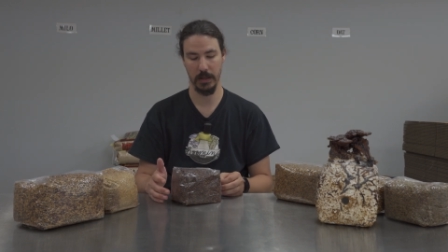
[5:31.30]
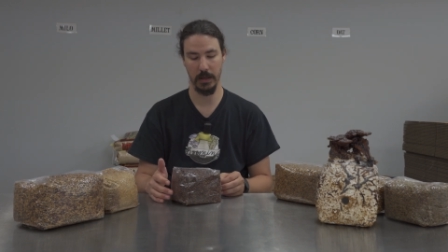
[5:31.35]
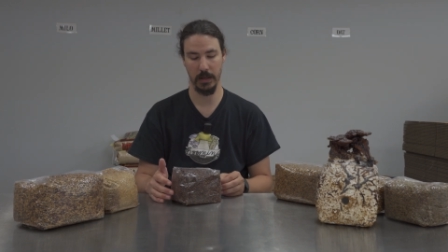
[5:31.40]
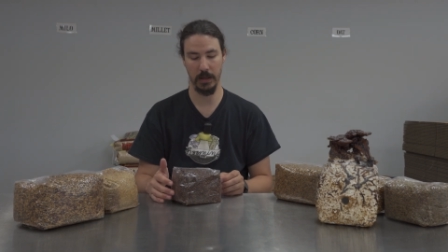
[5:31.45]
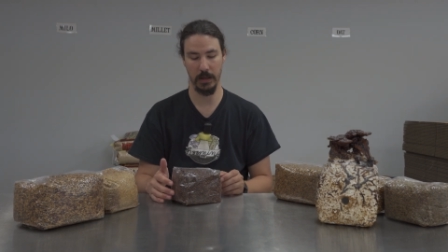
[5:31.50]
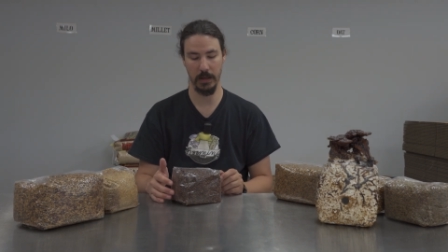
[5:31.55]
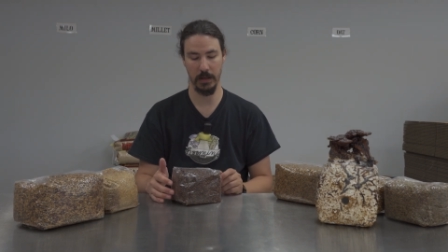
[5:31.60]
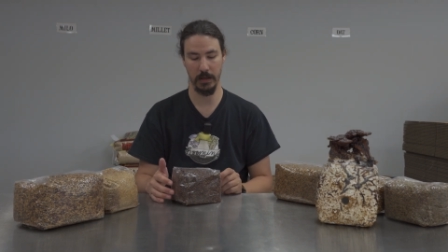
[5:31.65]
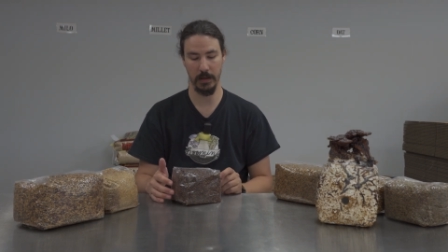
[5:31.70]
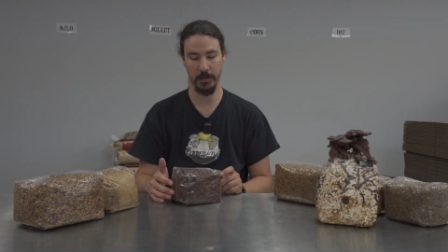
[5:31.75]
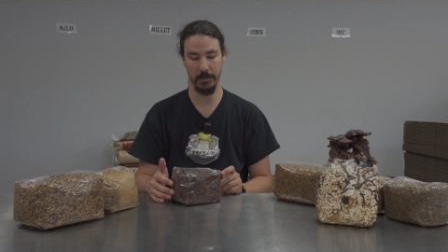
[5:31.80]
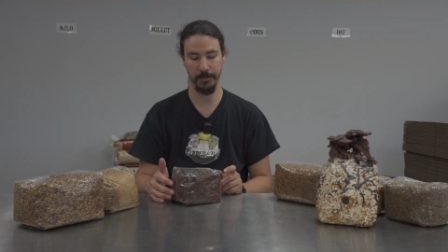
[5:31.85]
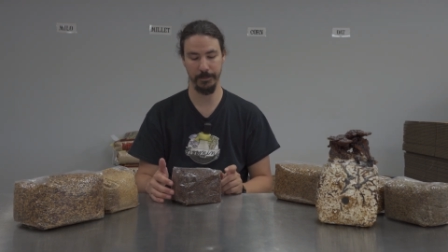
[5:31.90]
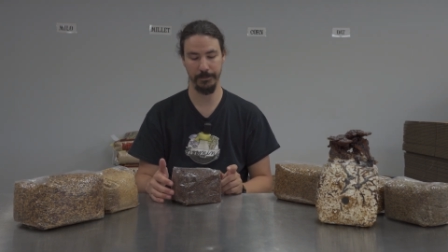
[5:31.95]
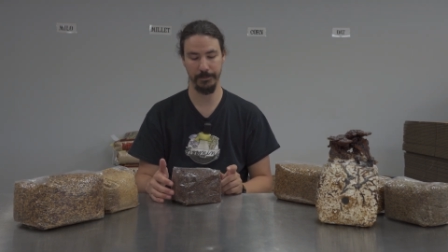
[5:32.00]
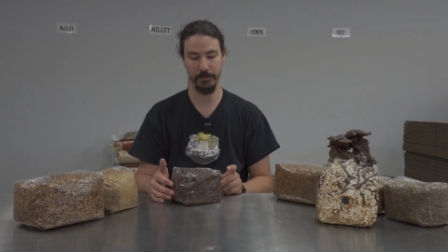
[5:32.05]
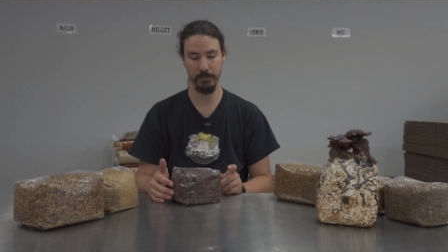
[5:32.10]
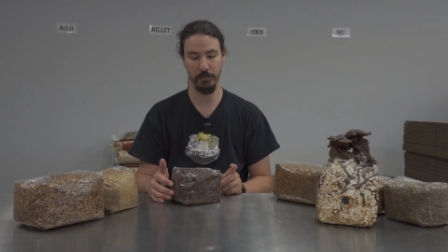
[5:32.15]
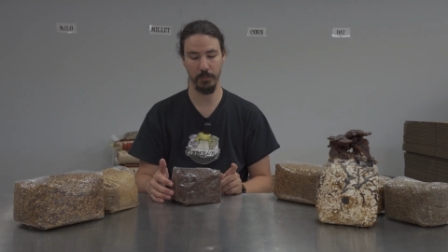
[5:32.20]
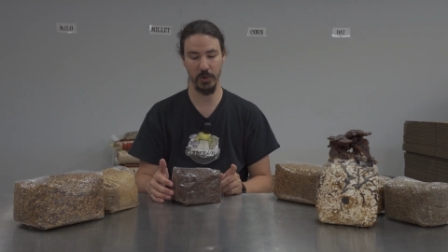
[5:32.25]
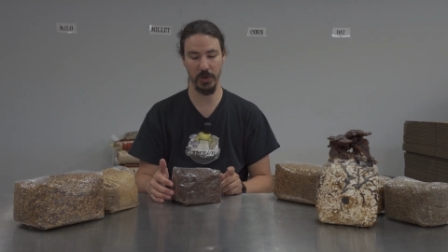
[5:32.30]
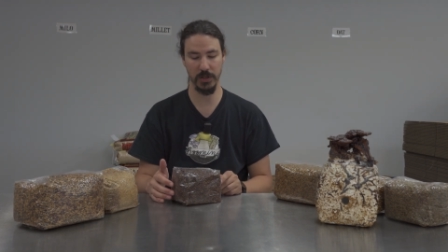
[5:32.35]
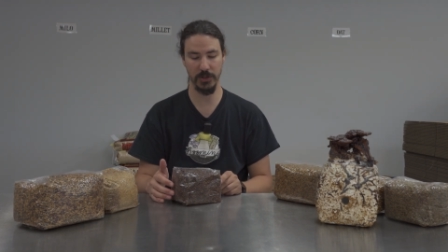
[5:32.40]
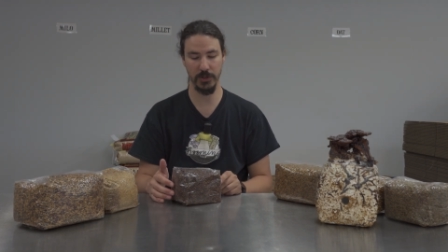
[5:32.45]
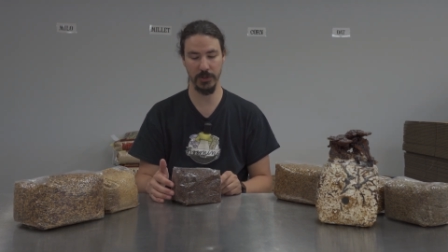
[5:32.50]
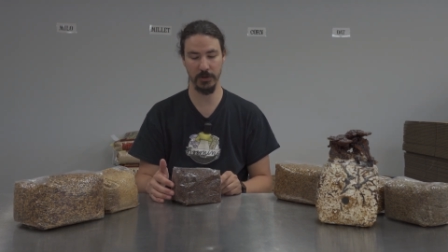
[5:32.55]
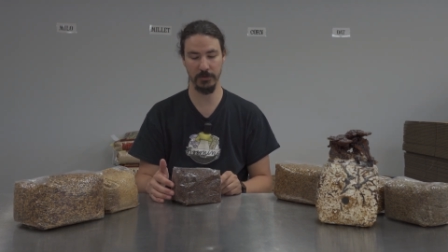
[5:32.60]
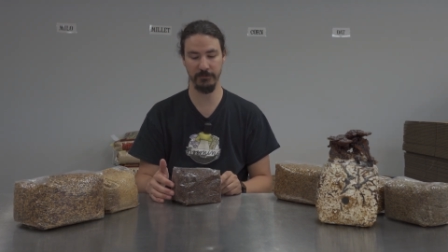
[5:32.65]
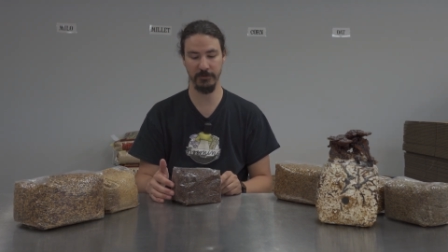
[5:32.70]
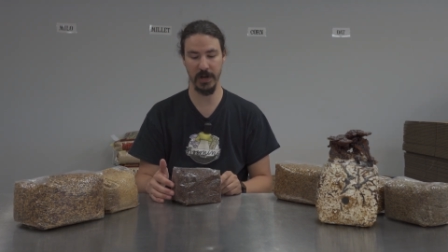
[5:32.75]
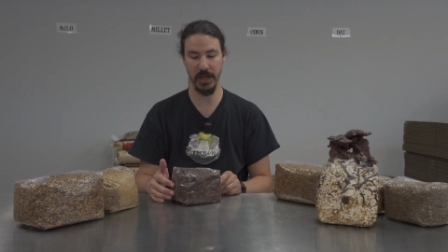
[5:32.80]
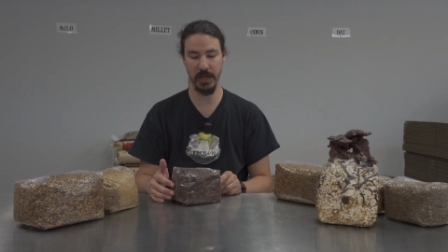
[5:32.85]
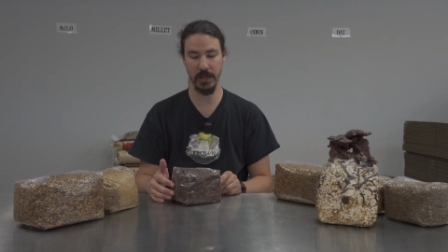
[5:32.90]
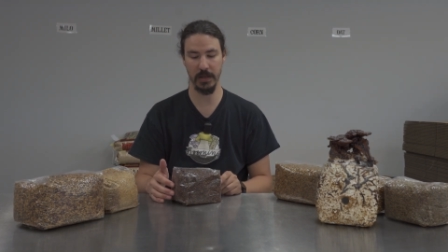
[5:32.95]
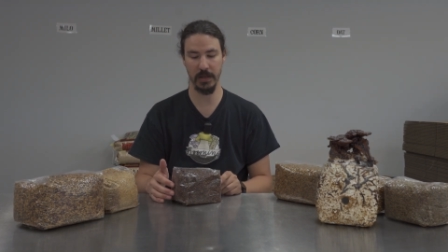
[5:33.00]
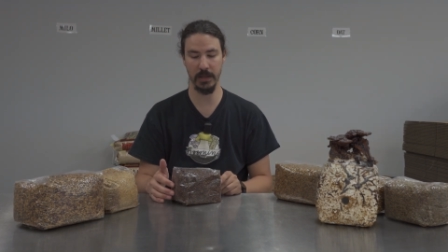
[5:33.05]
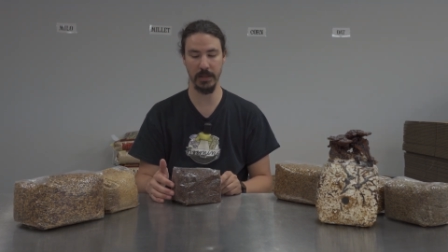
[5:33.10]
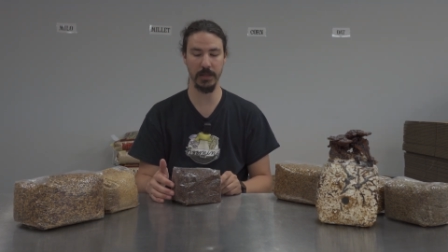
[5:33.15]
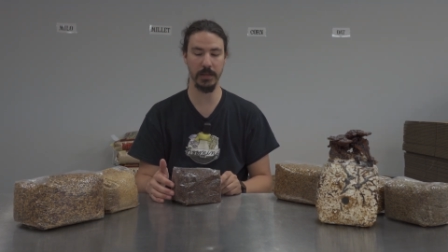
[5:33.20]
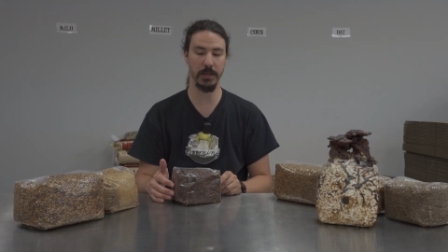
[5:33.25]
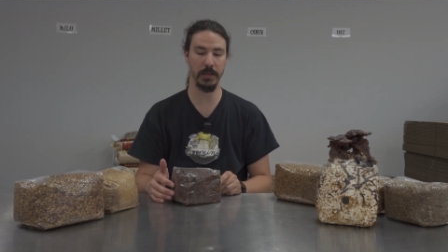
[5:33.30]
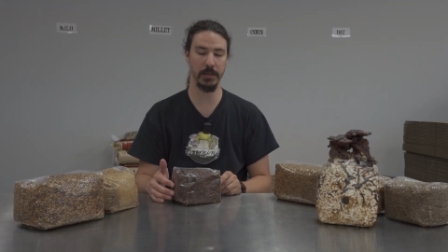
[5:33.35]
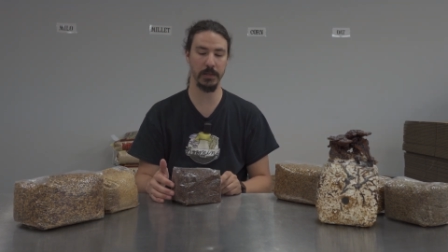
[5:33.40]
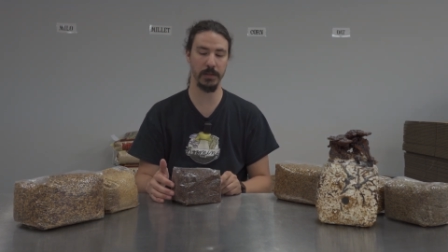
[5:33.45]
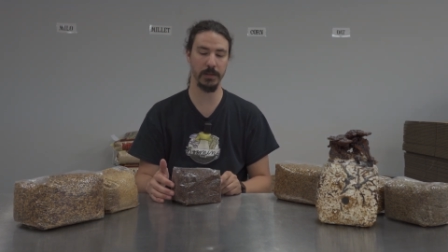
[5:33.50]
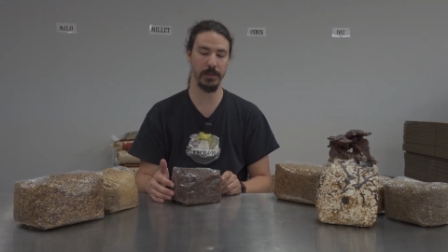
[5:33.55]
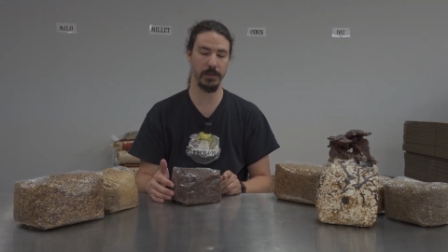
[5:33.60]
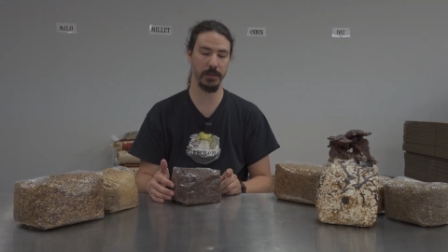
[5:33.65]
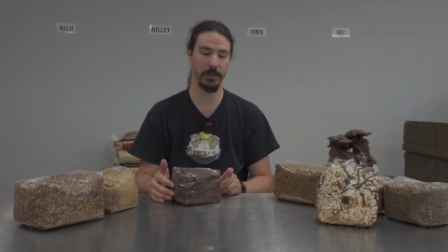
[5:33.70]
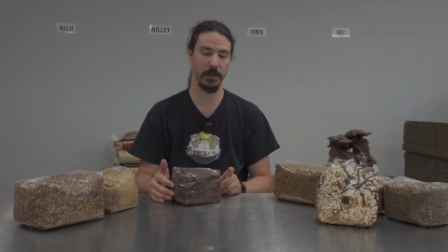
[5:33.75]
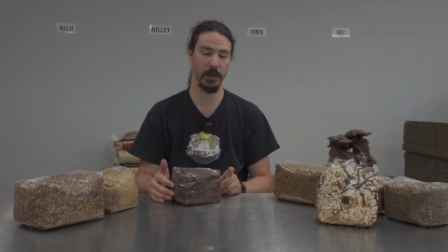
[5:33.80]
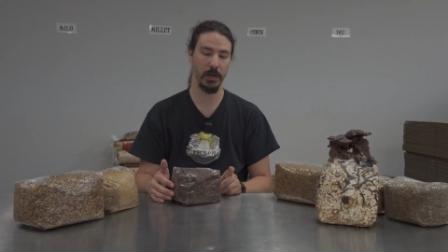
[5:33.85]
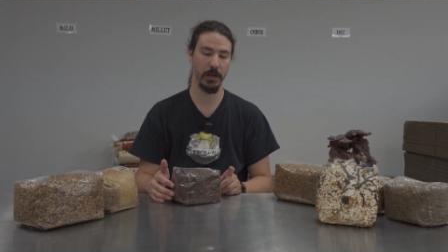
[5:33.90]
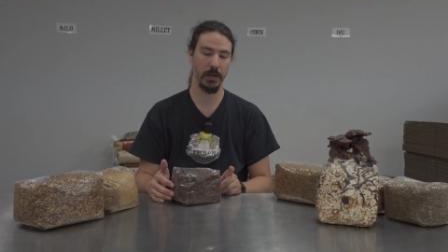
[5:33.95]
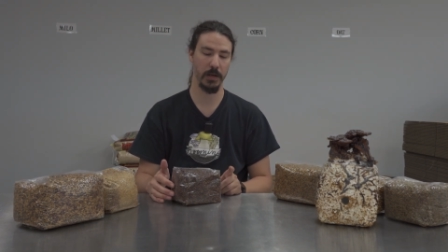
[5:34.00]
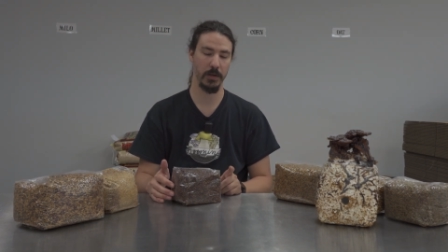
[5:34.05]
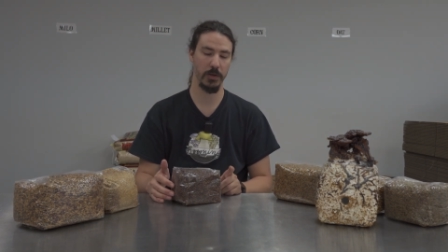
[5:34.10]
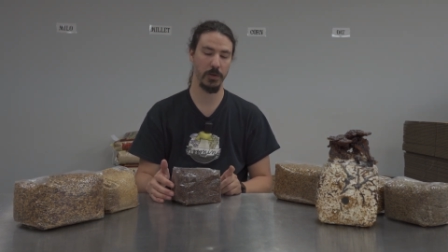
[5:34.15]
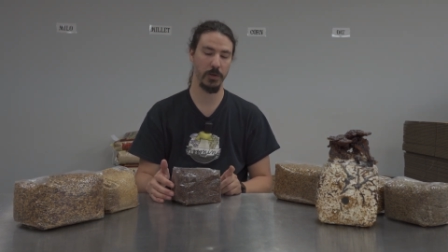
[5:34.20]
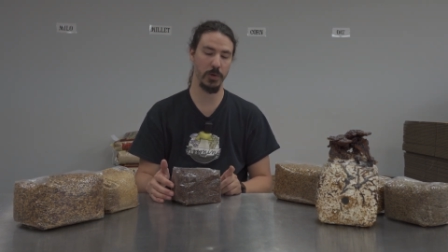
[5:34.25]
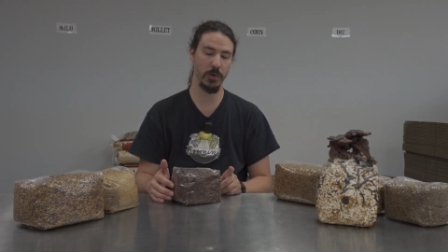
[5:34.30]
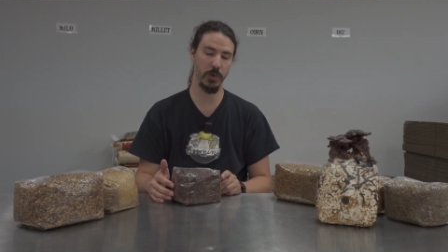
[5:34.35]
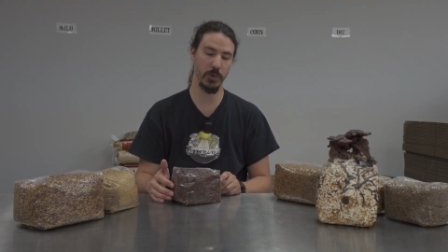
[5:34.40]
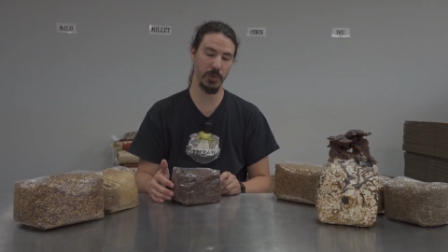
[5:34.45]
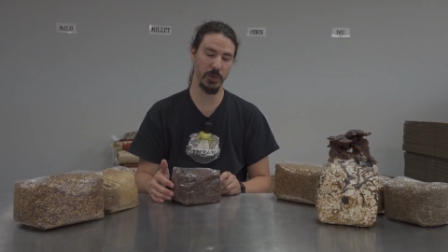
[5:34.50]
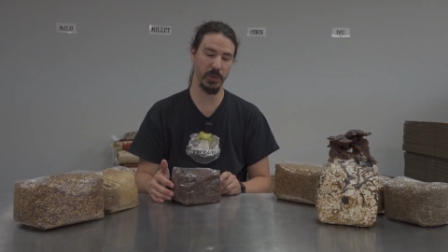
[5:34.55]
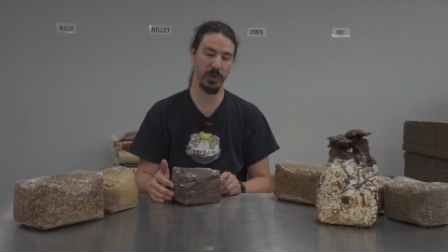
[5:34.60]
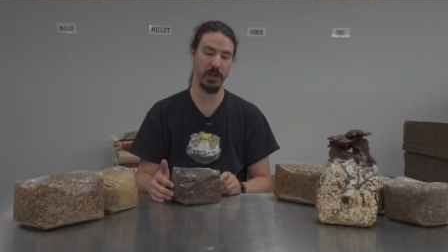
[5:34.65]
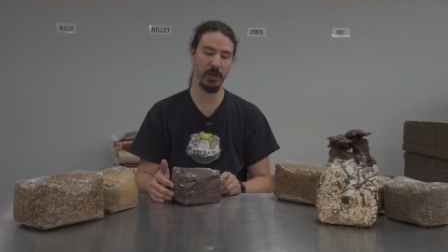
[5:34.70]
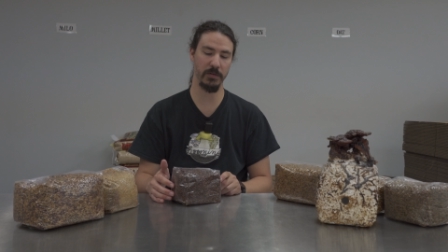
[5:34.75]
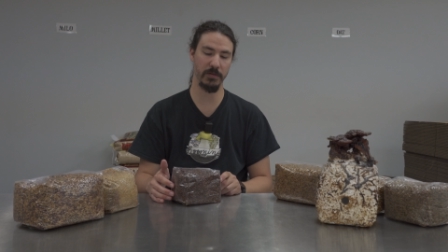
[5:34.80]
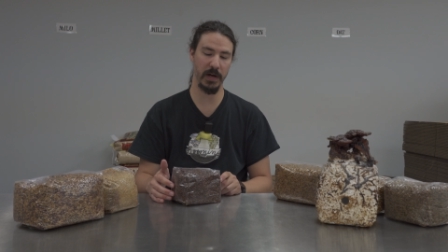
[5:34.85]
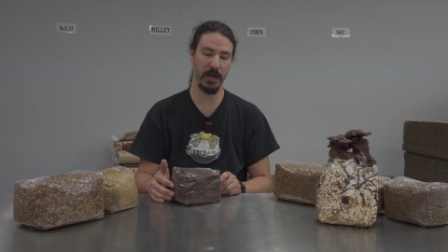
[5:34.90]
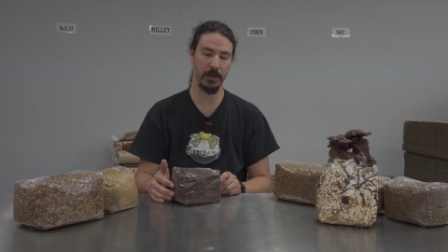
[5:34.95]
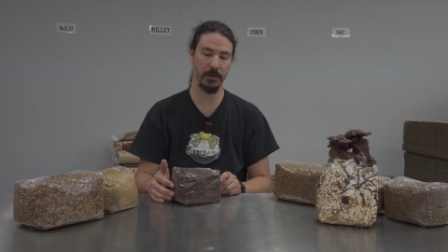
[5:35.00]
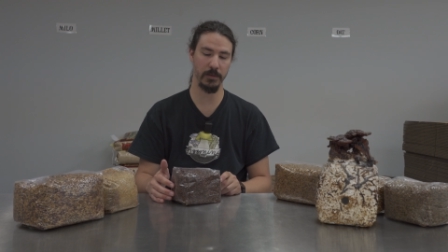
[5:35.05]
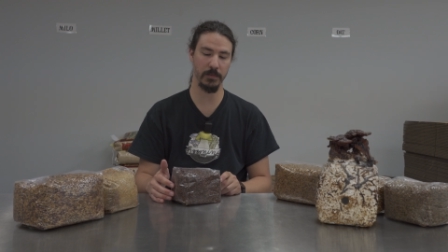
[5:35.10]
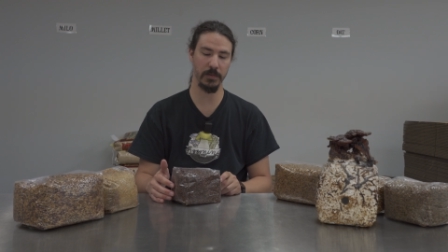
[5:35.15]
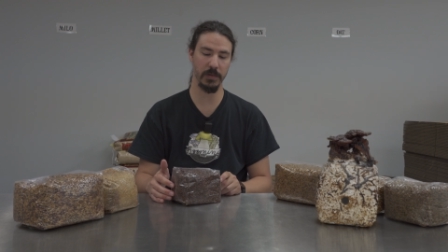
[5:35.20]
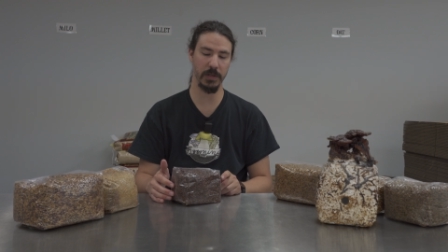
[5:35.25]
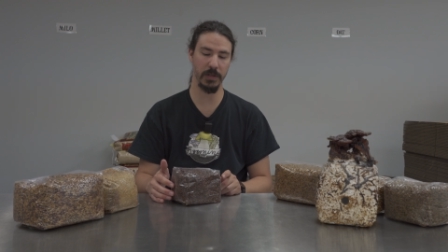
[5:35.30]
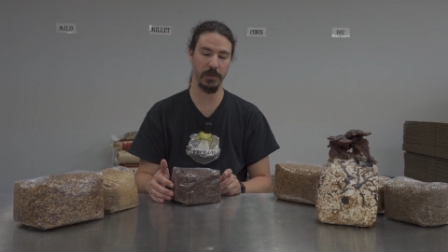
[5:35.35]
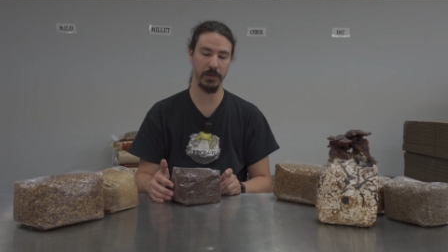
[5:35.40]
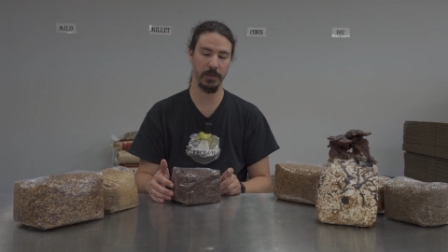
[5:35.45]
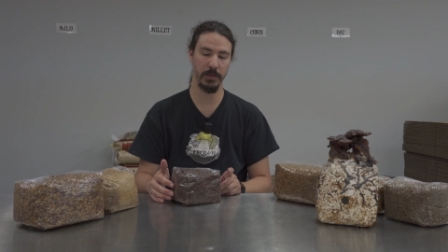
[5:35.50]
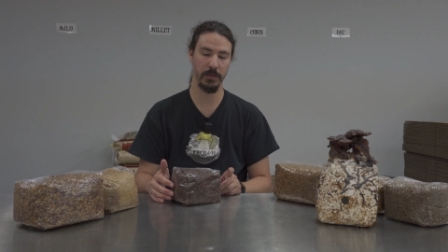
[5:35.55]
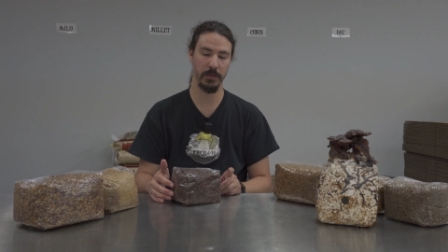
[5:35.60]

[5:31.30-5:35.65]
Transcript: Um, moisture rate is usually around